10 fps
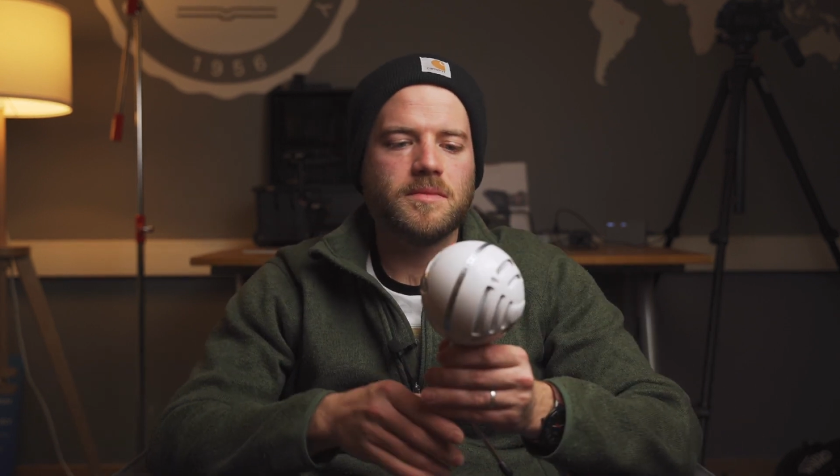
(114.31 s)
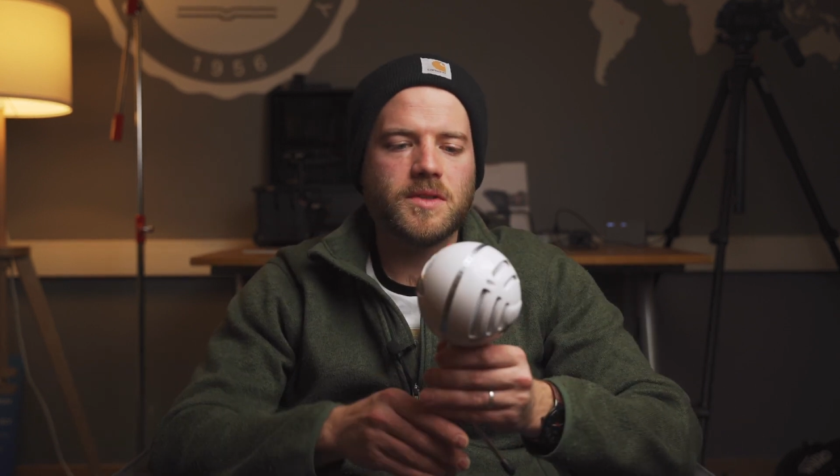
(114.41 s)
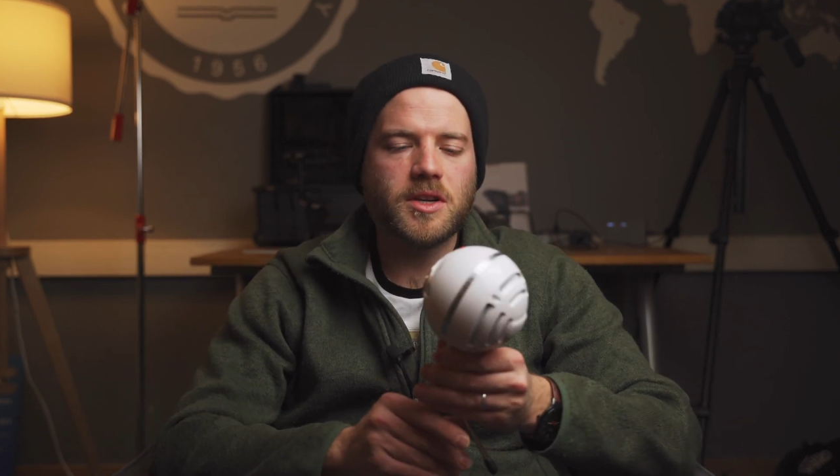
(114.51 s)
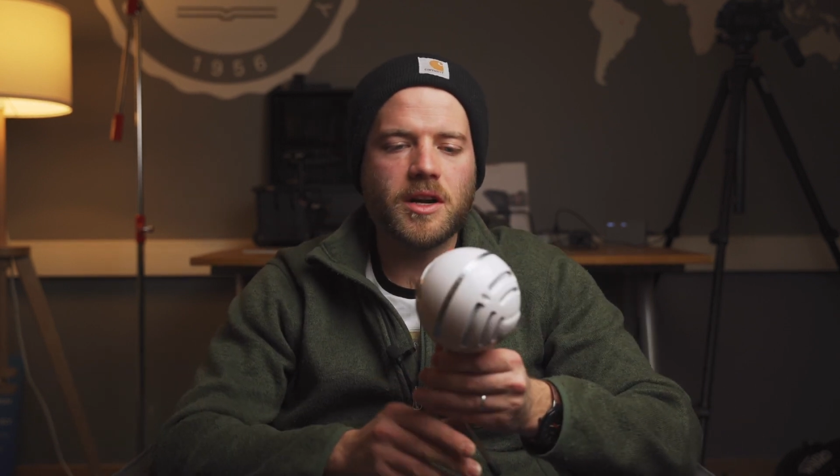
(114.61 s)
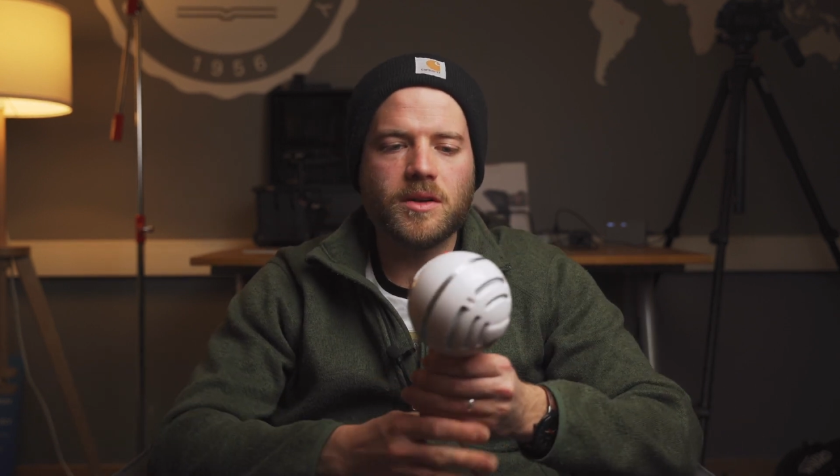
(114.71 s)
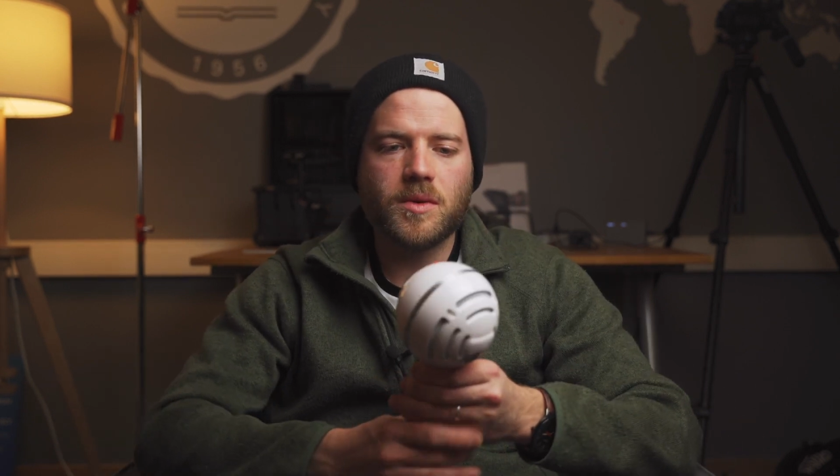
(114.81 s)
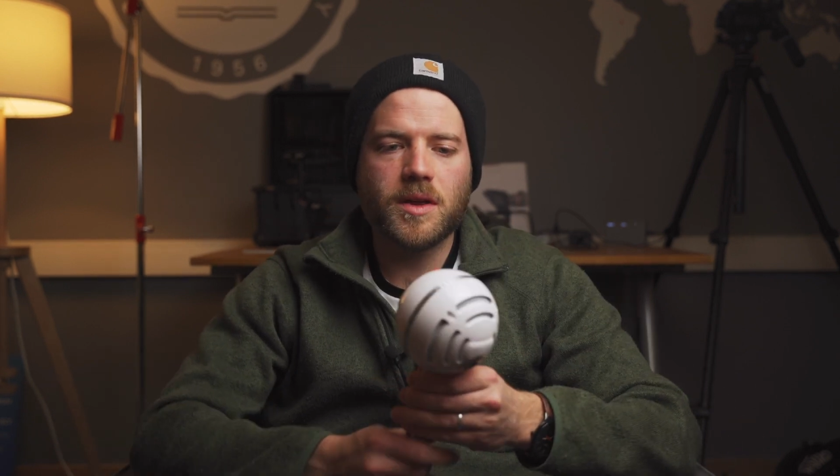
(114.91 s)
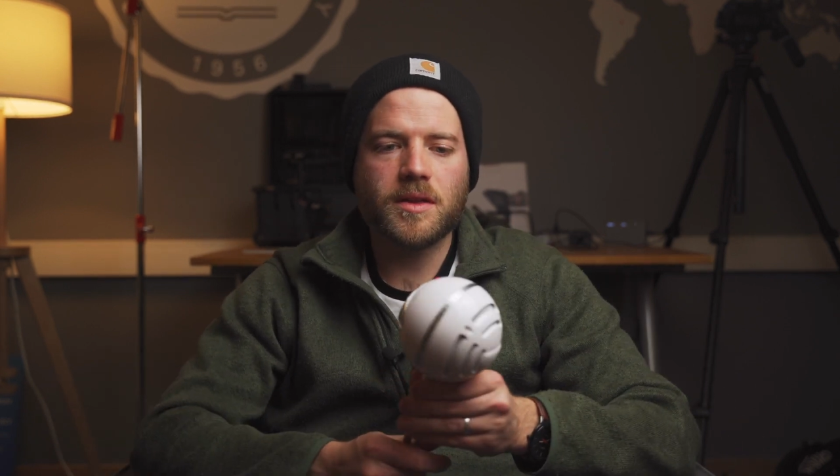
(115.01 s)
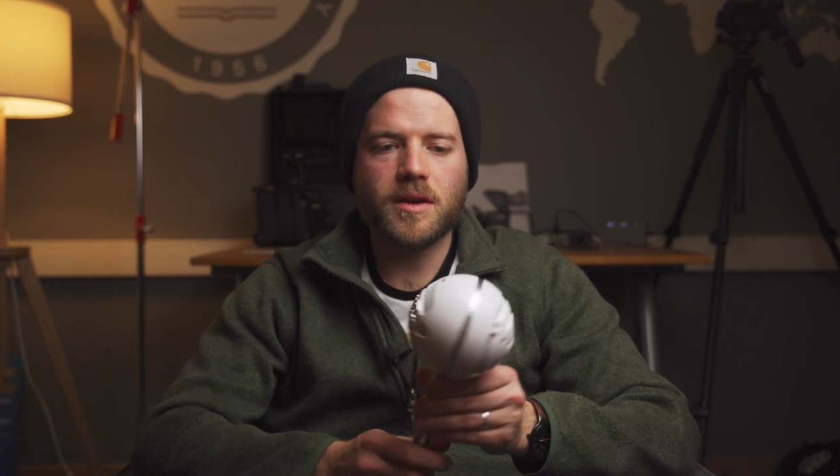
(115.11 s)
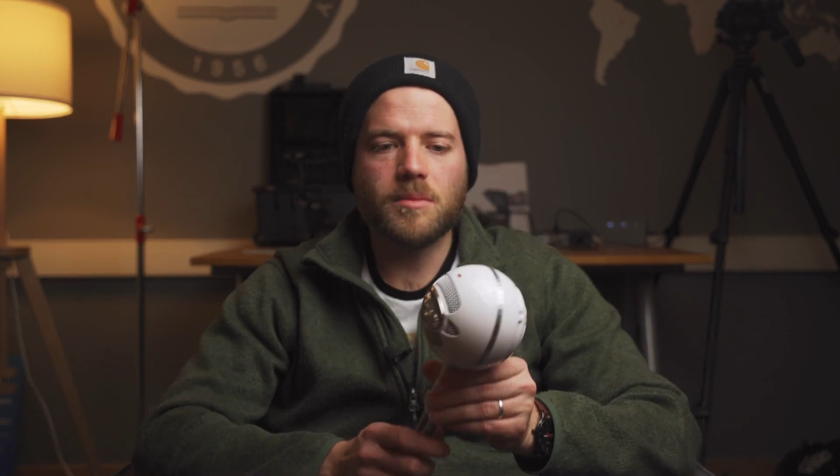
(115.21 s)
starting
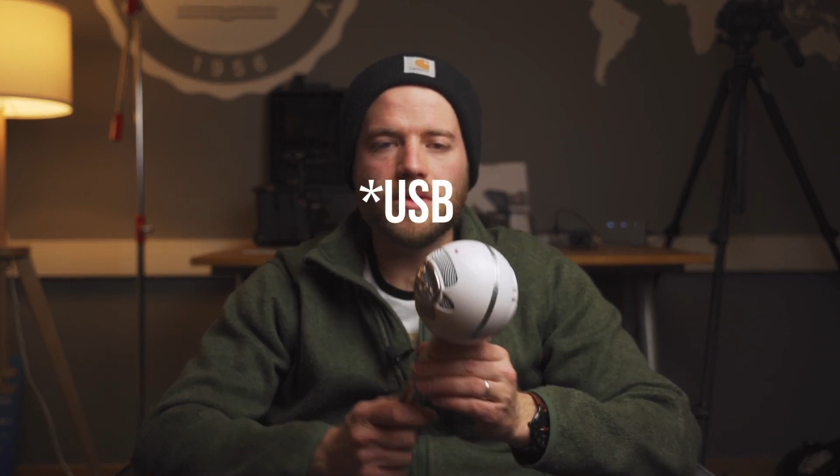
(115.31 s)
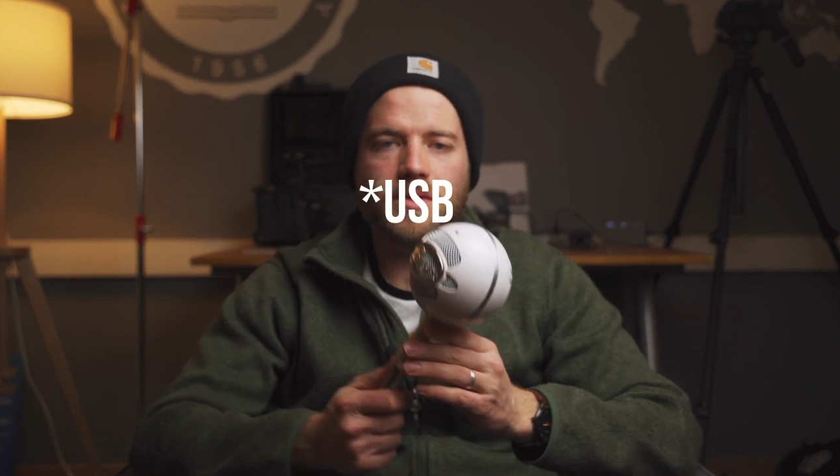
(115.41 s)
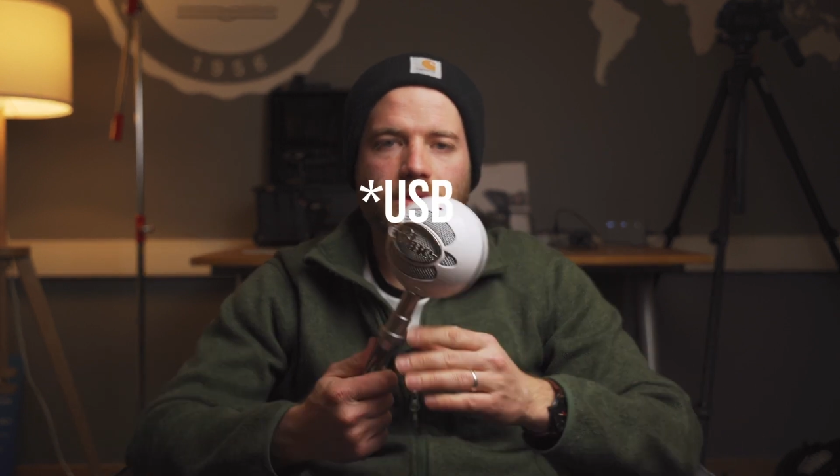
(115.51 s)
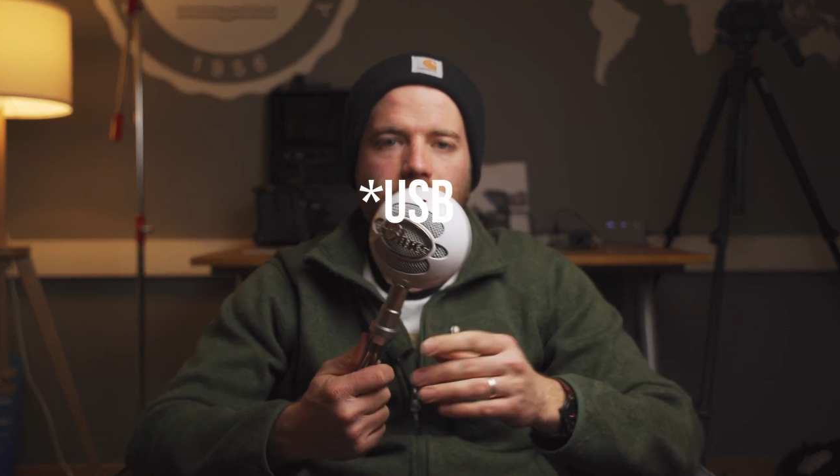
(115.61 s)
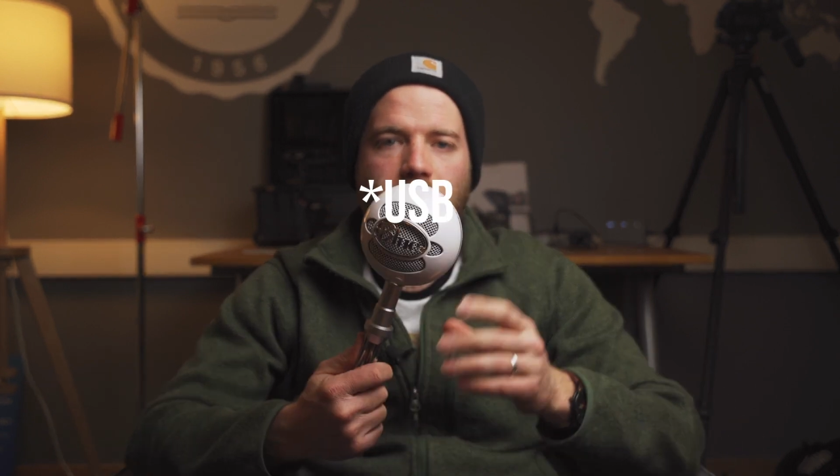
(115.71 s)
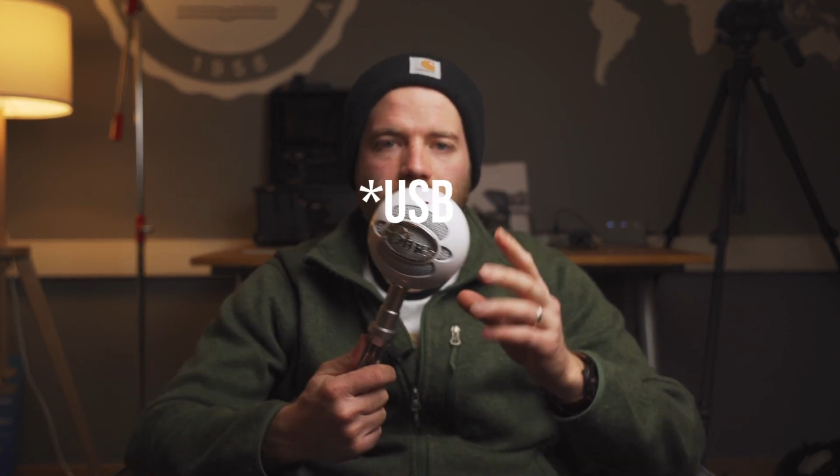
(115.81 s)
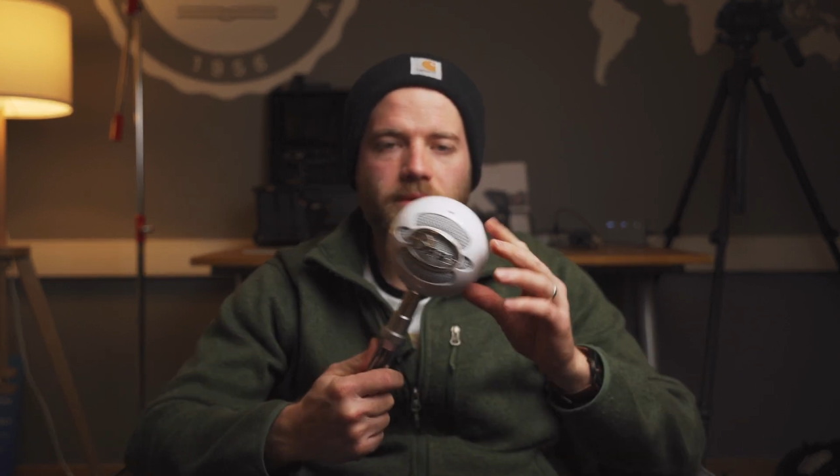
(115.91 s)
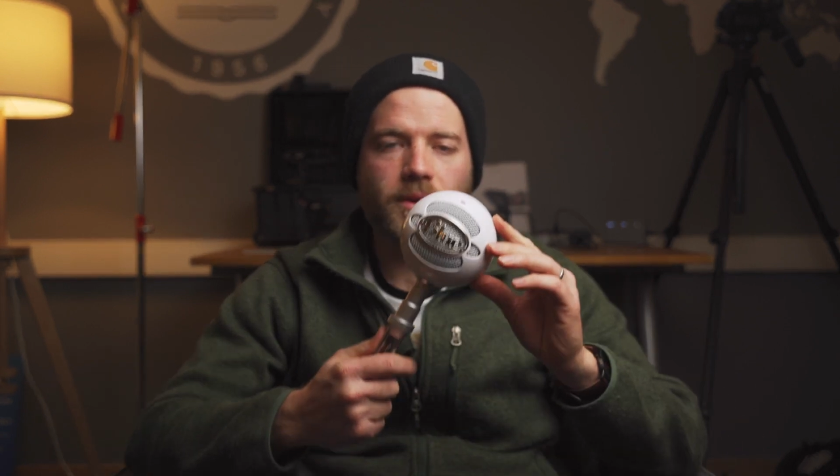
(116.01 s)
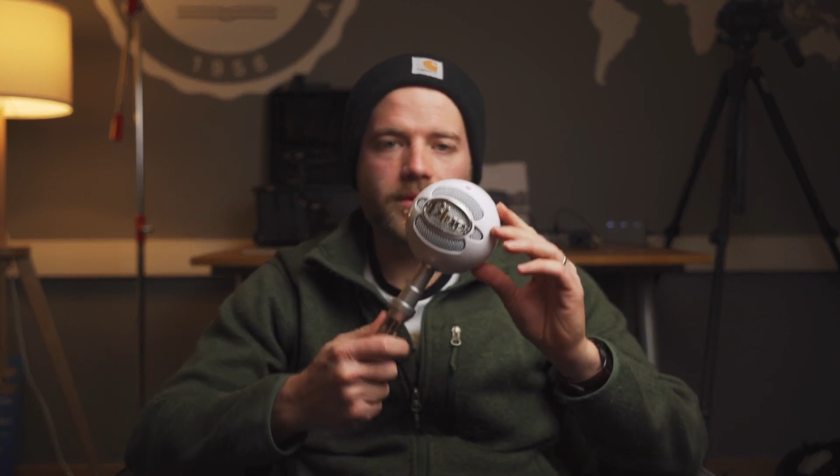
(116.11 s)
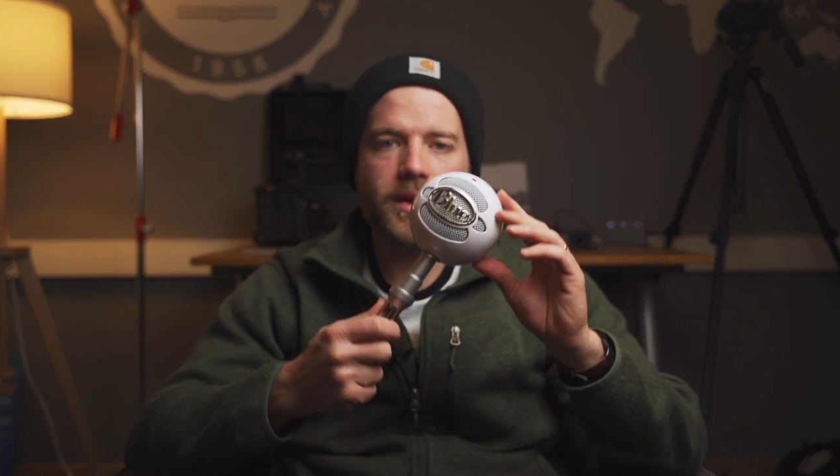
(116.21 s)
with a Bluetooth microphone.